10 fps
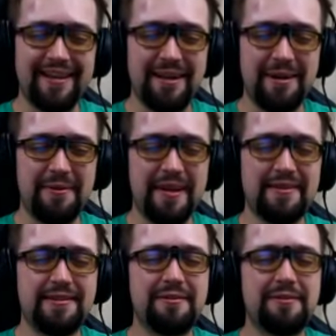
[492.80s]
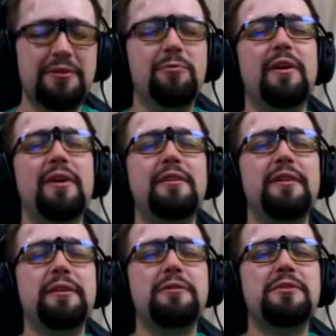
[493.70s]
now that's a good one
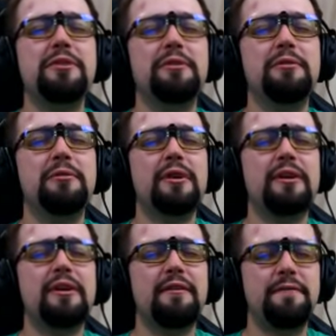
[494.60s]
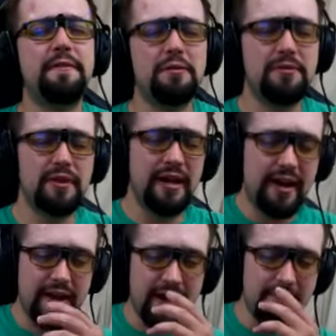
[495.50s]
there too. A few that
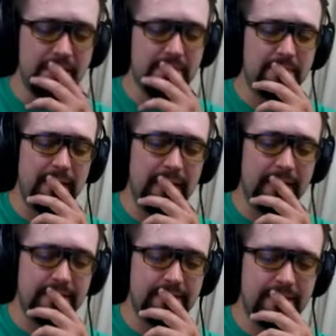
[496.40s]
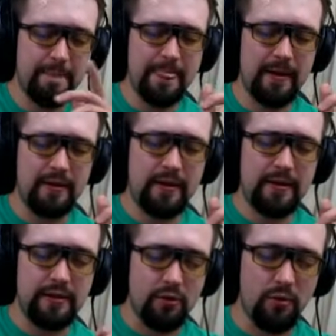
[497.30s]
I have in mind.
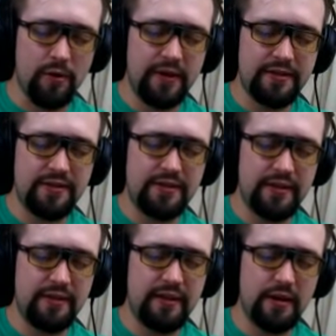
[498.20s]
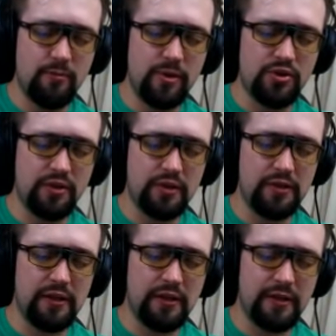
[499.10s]
The organist in the
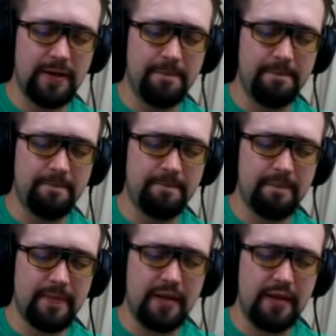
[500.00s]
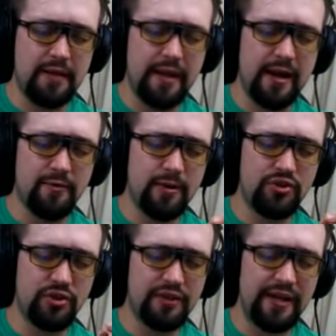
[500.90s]
original in that
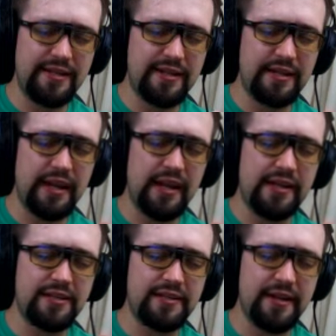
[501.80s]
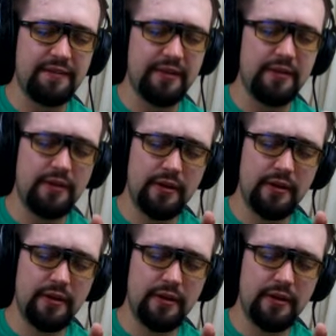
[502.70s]
original 1987